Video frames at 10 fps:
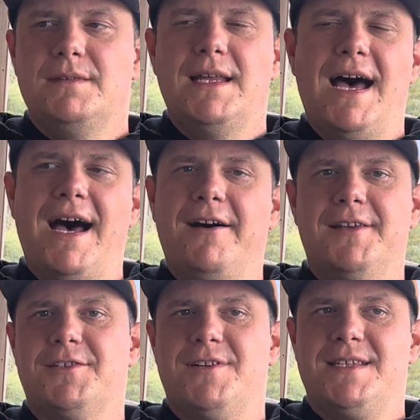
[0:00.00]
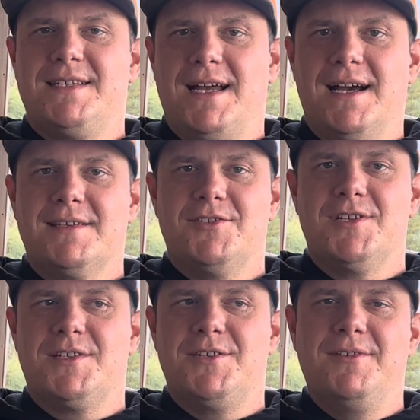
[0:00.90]
No, the street stocks are
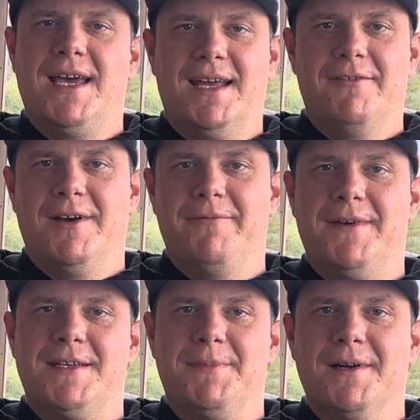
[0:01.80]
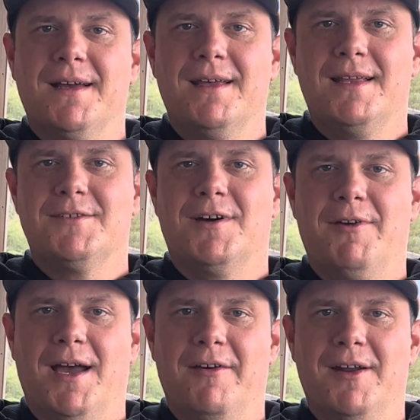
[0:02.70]
just too negative on Facebook. That's why
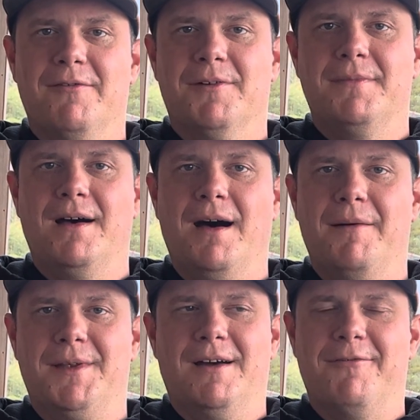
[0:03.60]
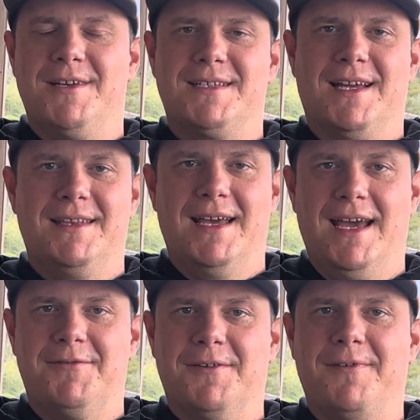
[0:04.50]
we got rid of them. Every
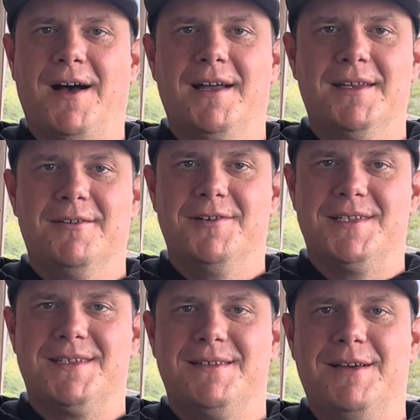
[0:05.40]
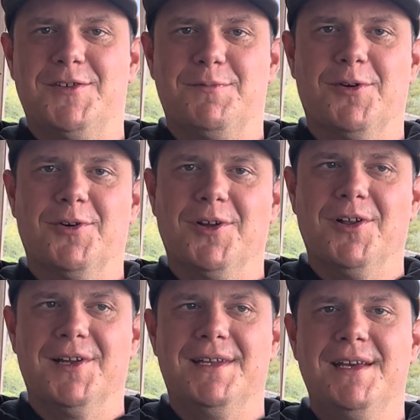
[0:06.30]
Sunday after Fonda, it was
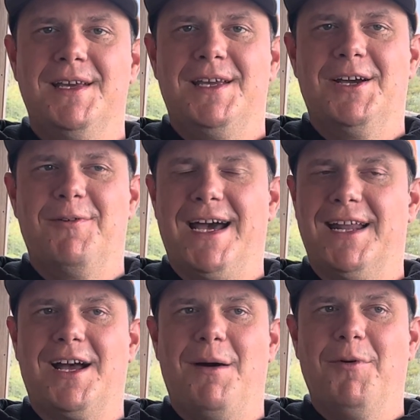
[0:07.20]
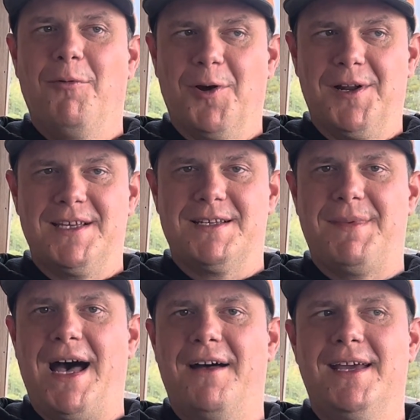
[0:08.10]
brutal, and we had a couple warnings
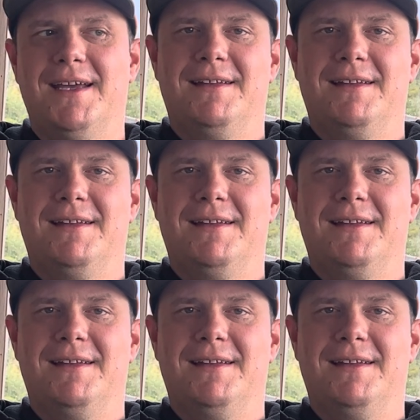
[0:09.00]
about it.